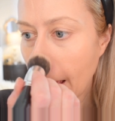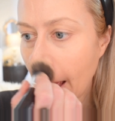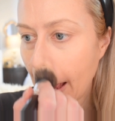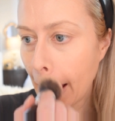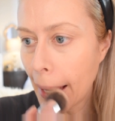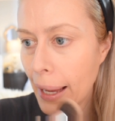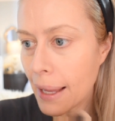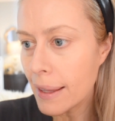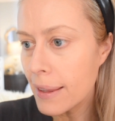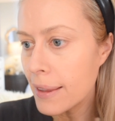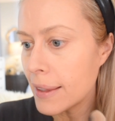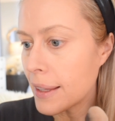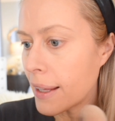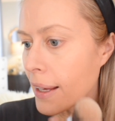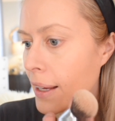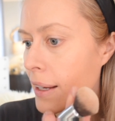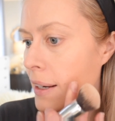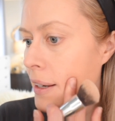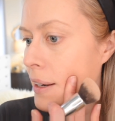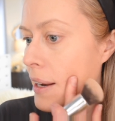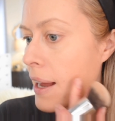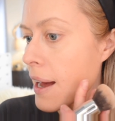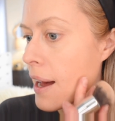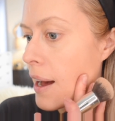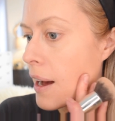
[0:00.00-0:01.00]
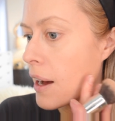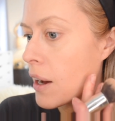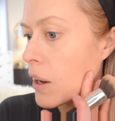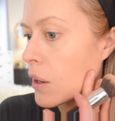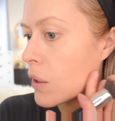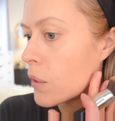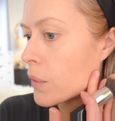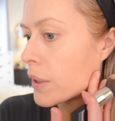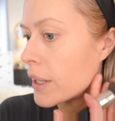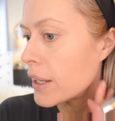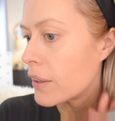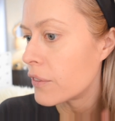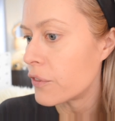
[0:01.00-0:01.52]
And then
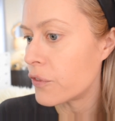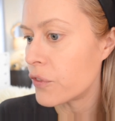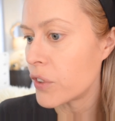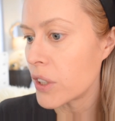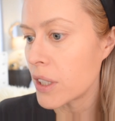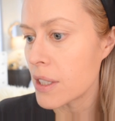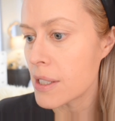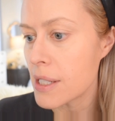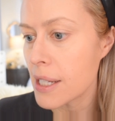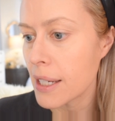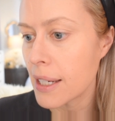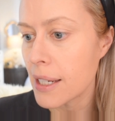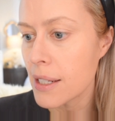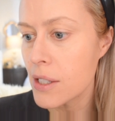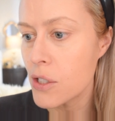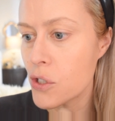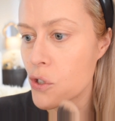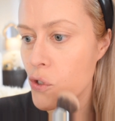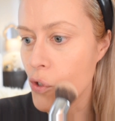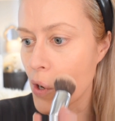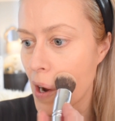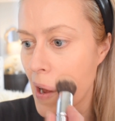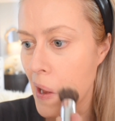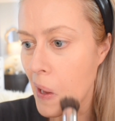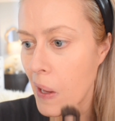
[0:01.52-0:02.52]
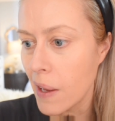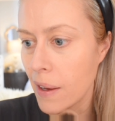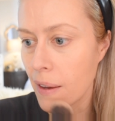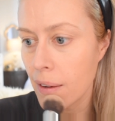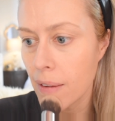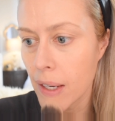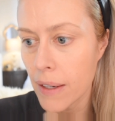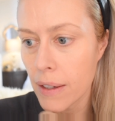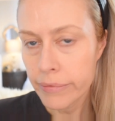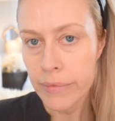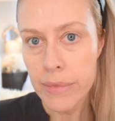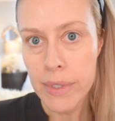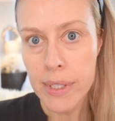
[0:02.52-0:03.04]
now it feels like it's
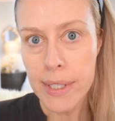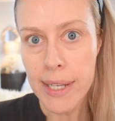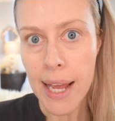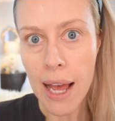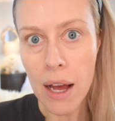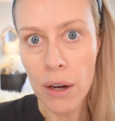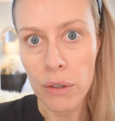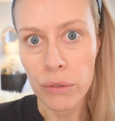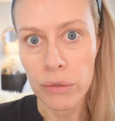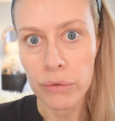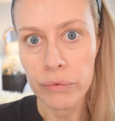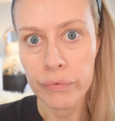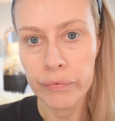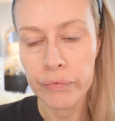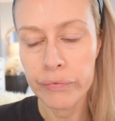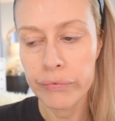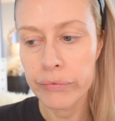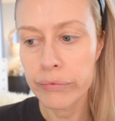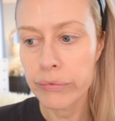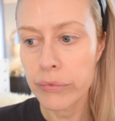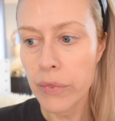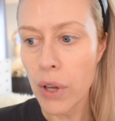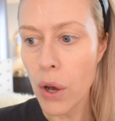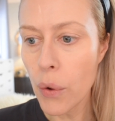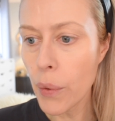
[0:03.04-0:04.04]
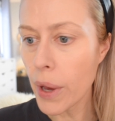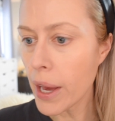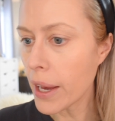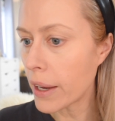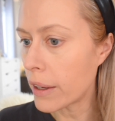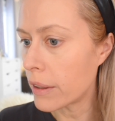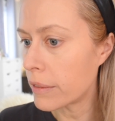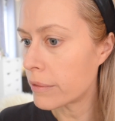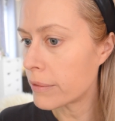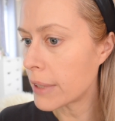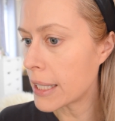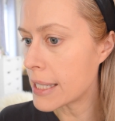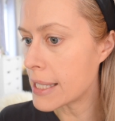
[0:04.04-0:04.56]
drying down. Okay,
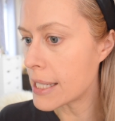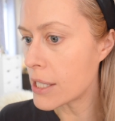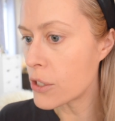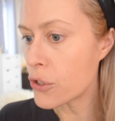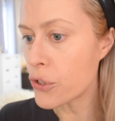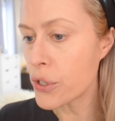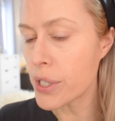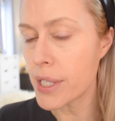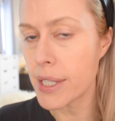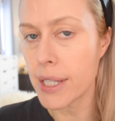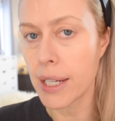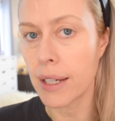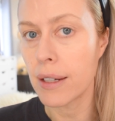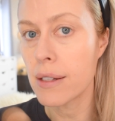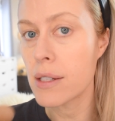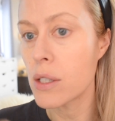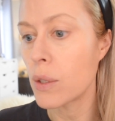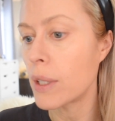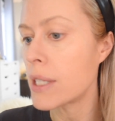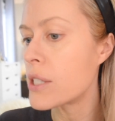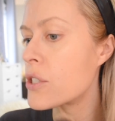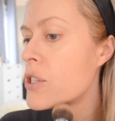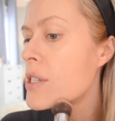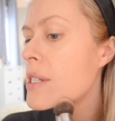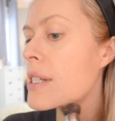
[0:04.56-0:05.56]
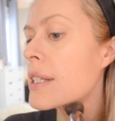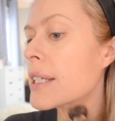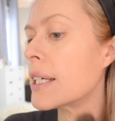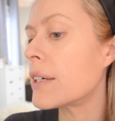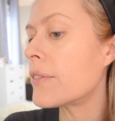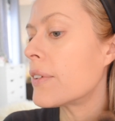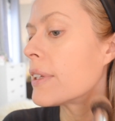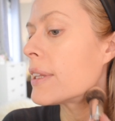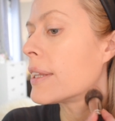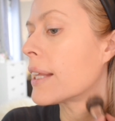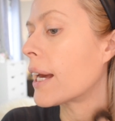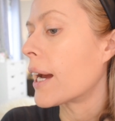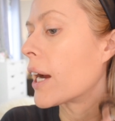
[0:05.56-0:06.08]
that's interesting. So let's just leave
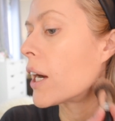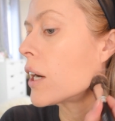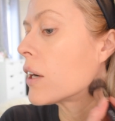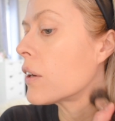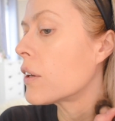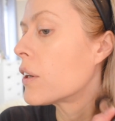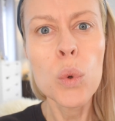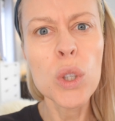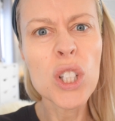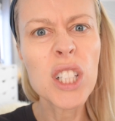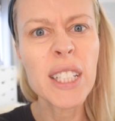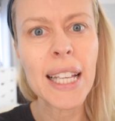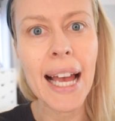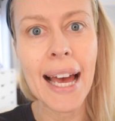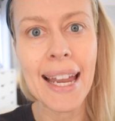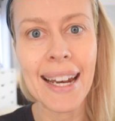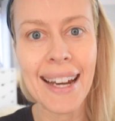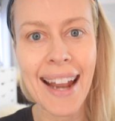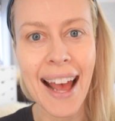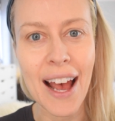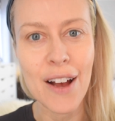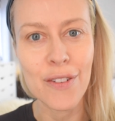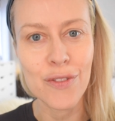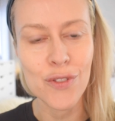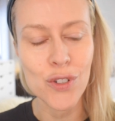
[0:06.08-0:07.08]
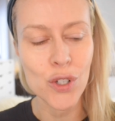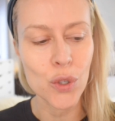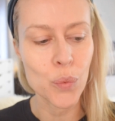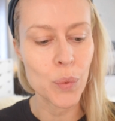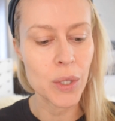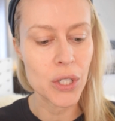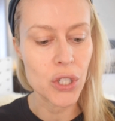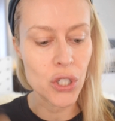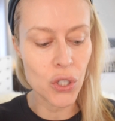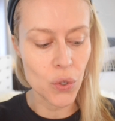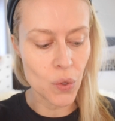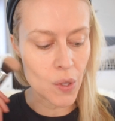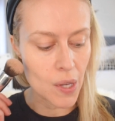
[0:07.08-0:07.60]
it there. We'll look at it after we
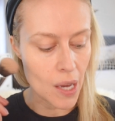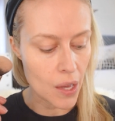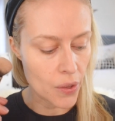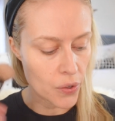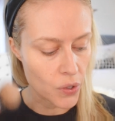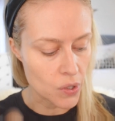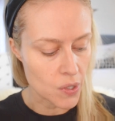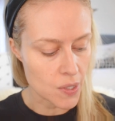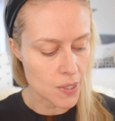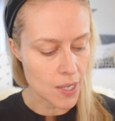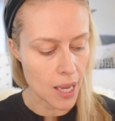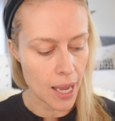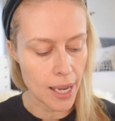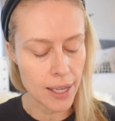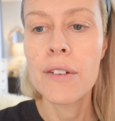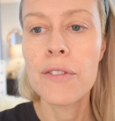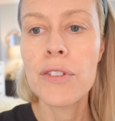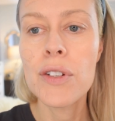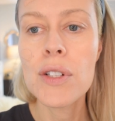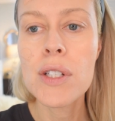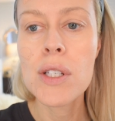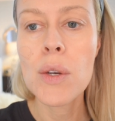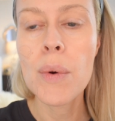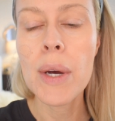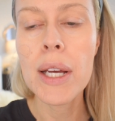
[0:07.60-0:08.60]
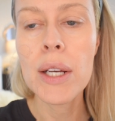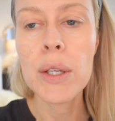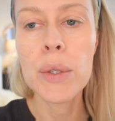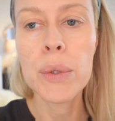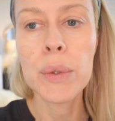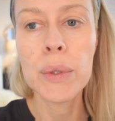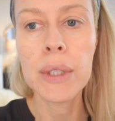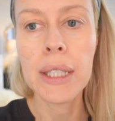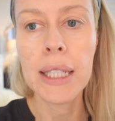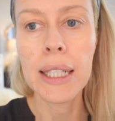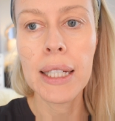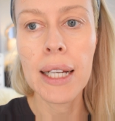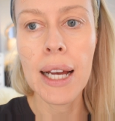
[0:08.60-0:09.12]
do the other side. It feels quite
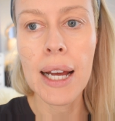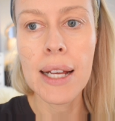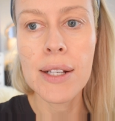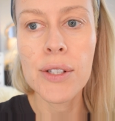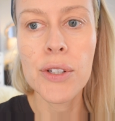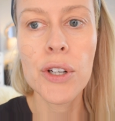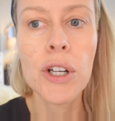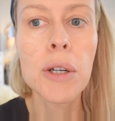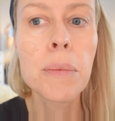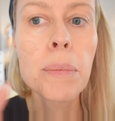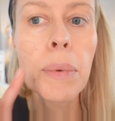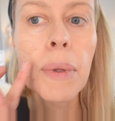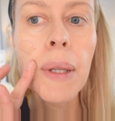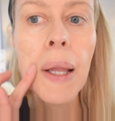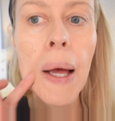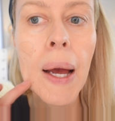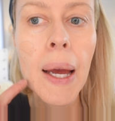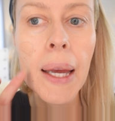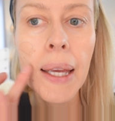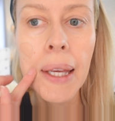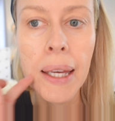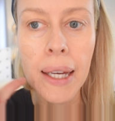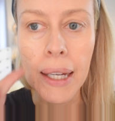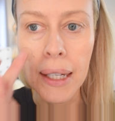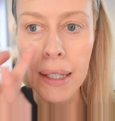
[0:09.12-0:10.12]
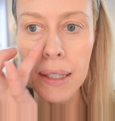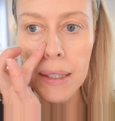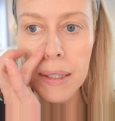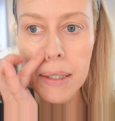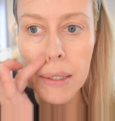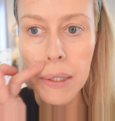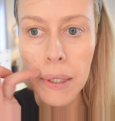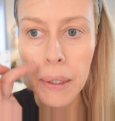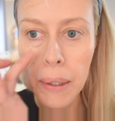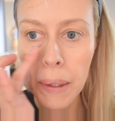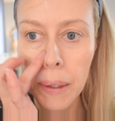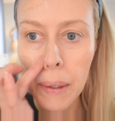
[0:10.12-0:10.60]
cooling as you're applying it.